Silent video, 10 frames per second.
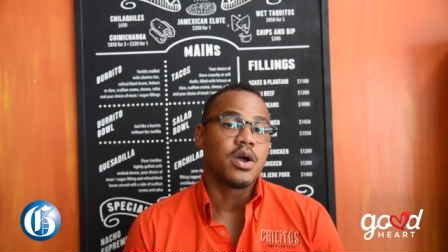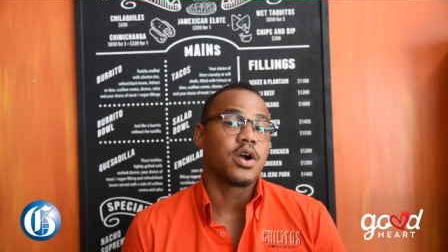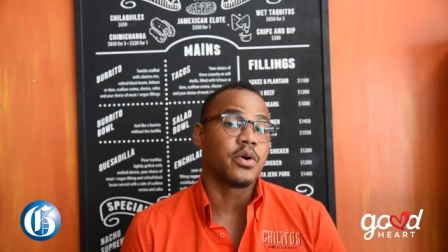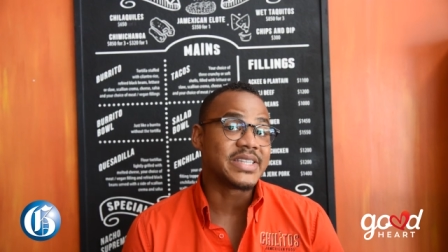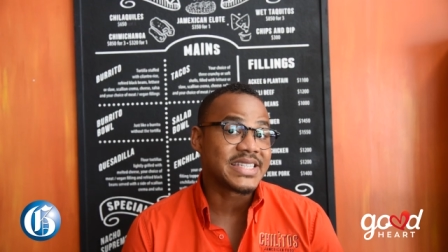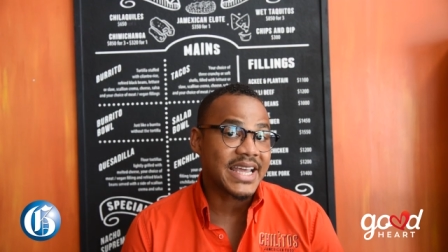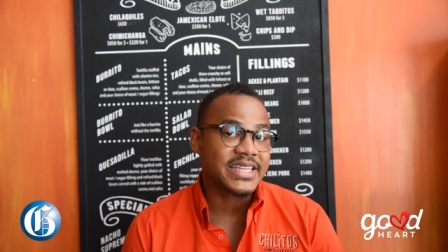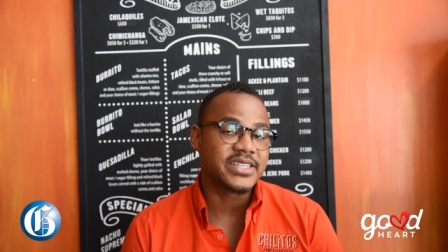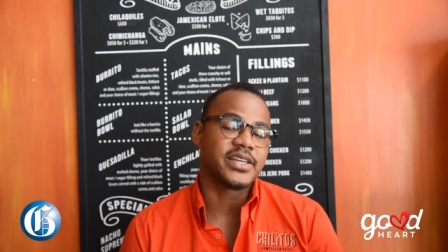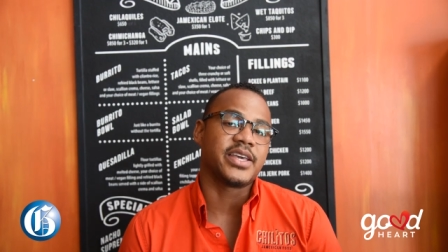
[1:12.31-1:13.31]

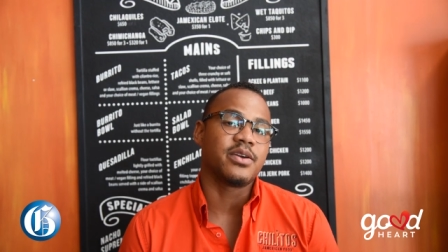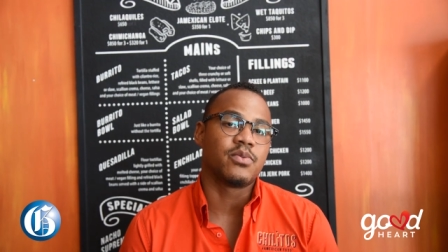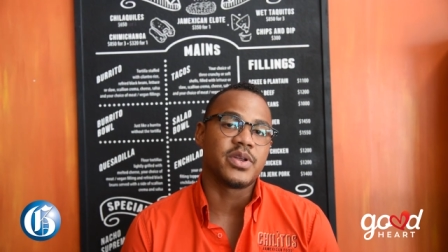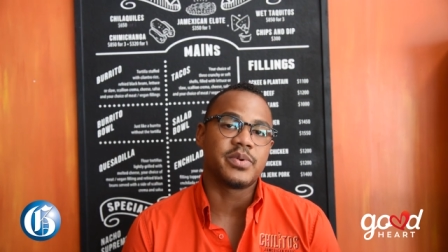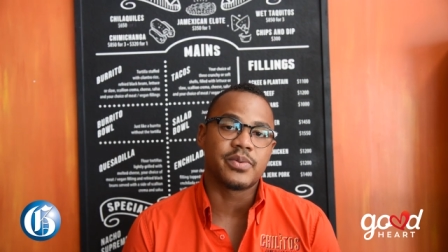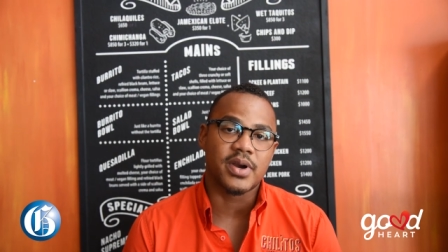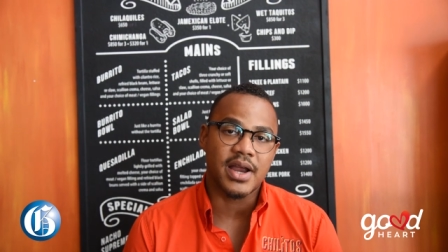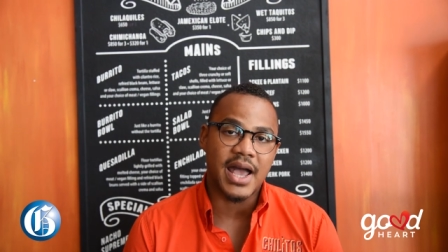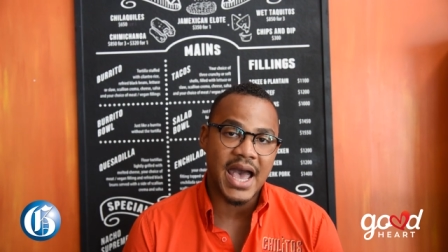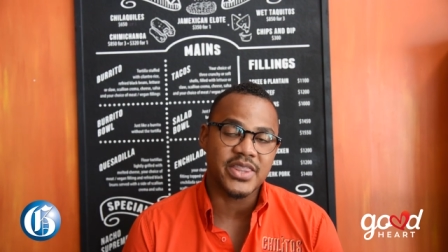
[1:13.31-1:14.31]
Coincidentally, when we were
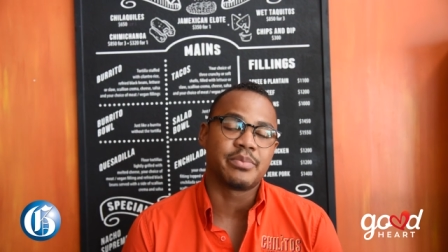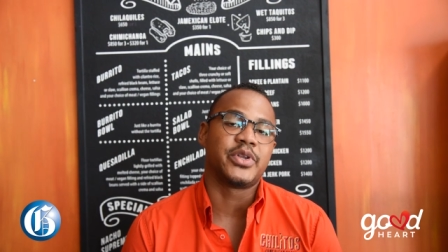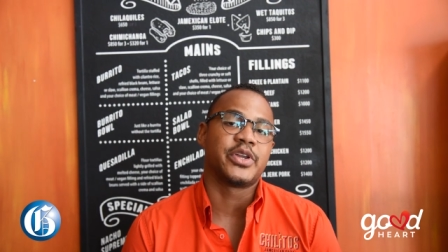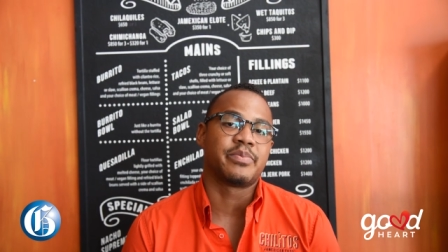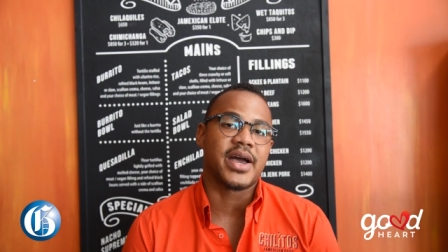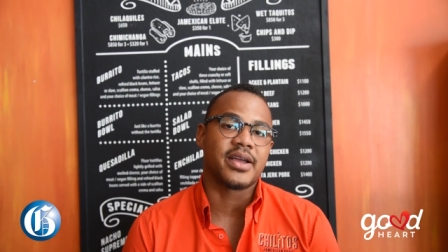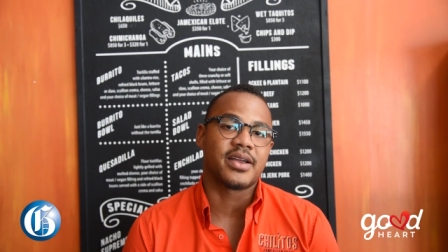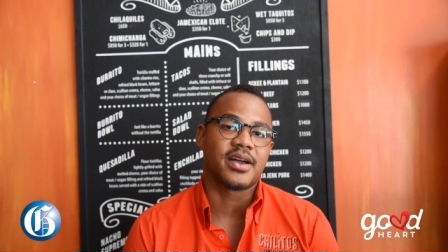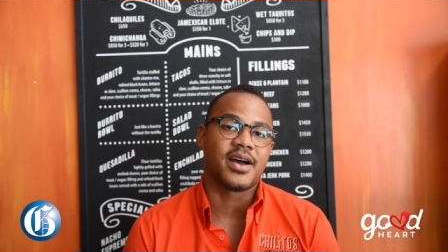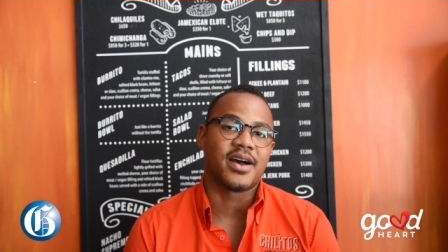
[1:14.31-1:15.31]
at the blood bank,
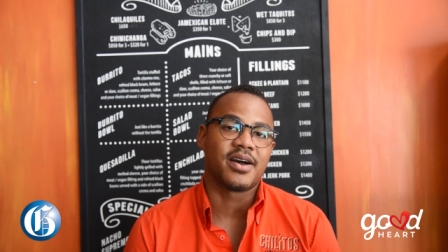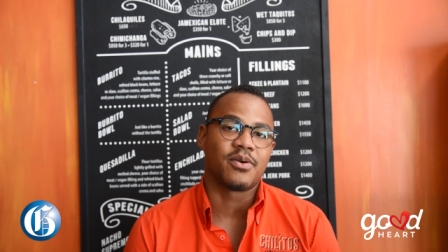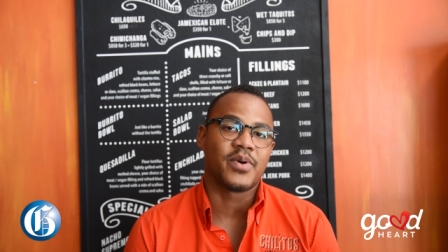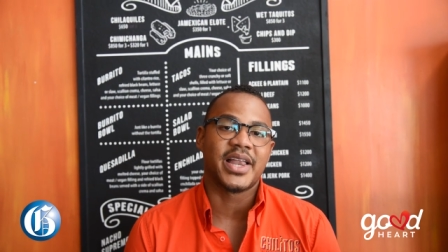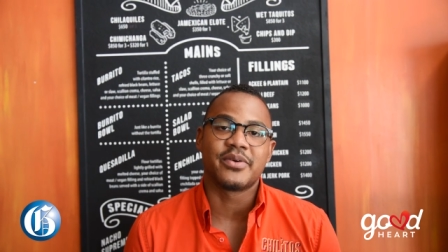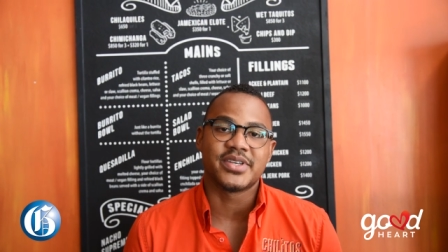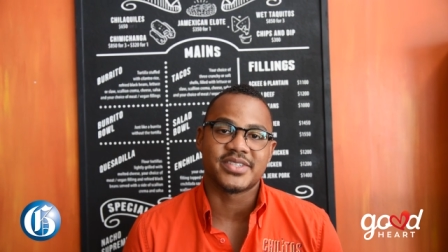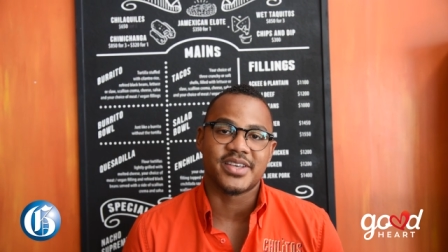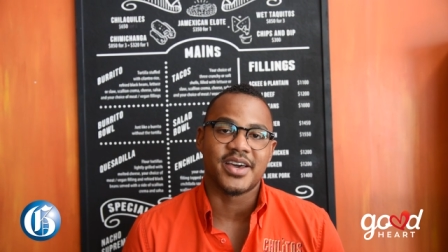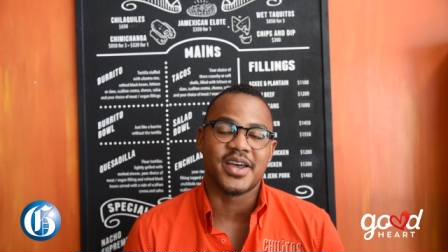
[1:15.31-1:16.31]
uh, while I
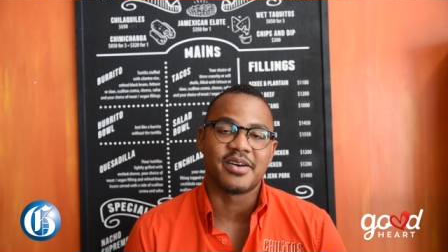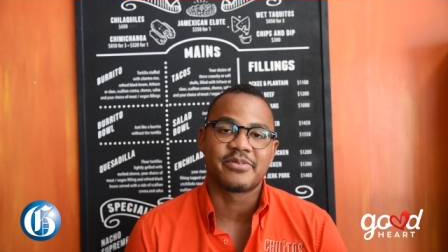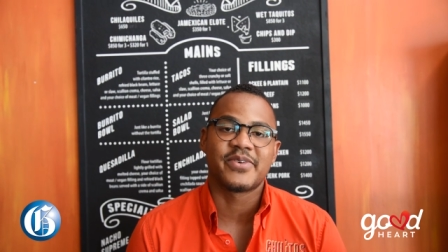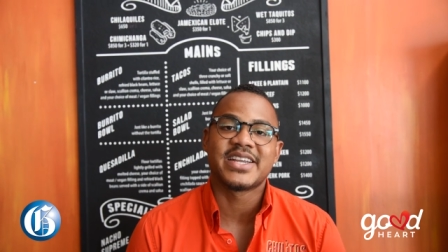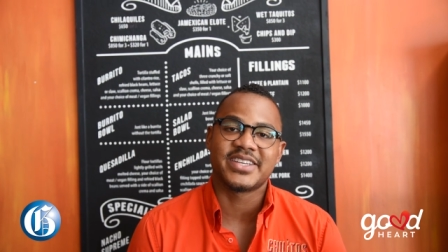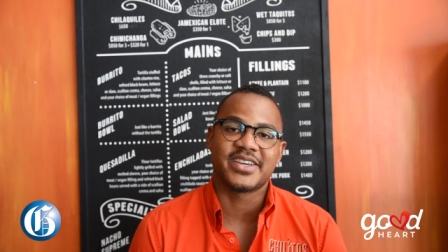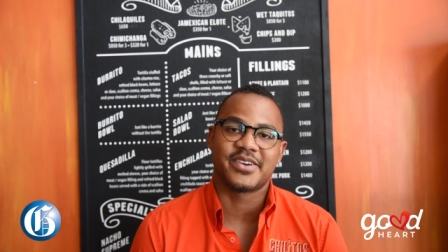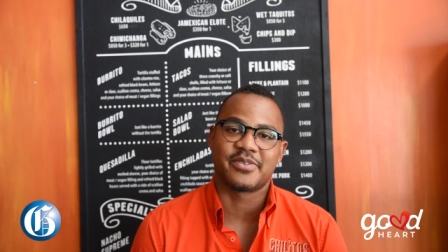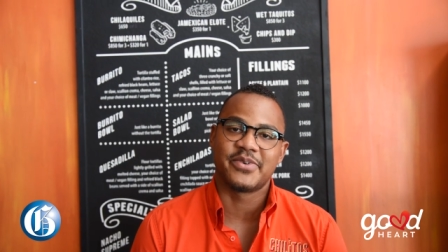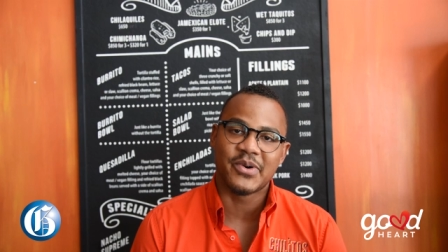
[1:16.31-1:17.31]
was on a frantic
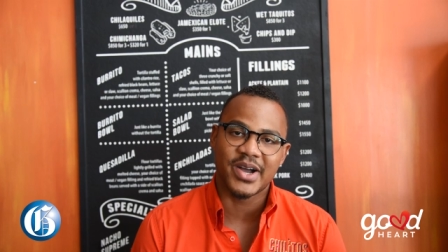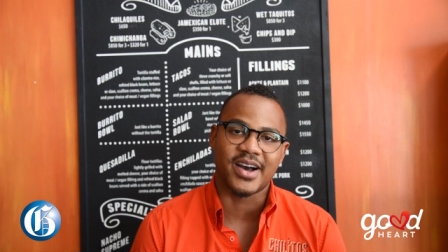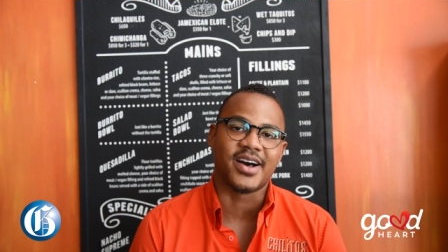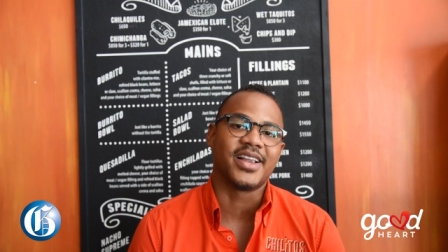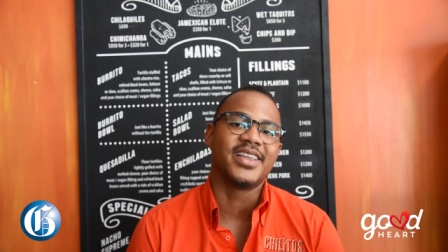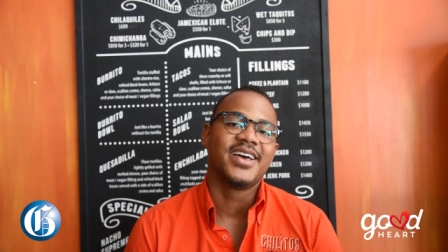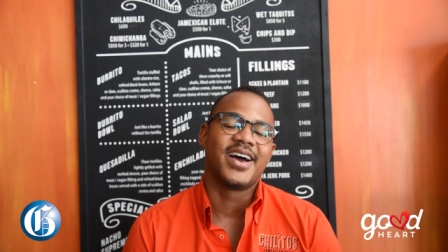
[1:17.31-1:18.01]
phone call,